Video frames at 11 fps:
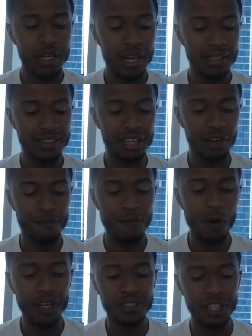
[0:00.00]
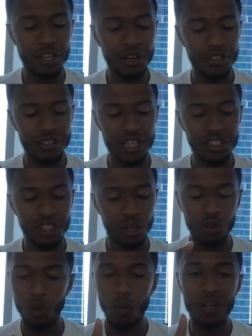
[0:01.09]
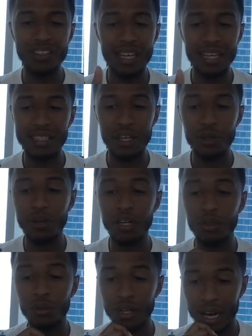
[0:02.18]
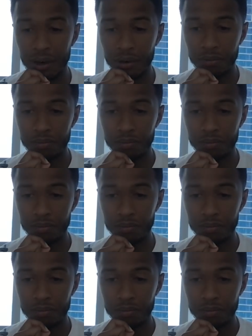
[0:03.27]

instead of focusing your attention on the one thing that you can do now.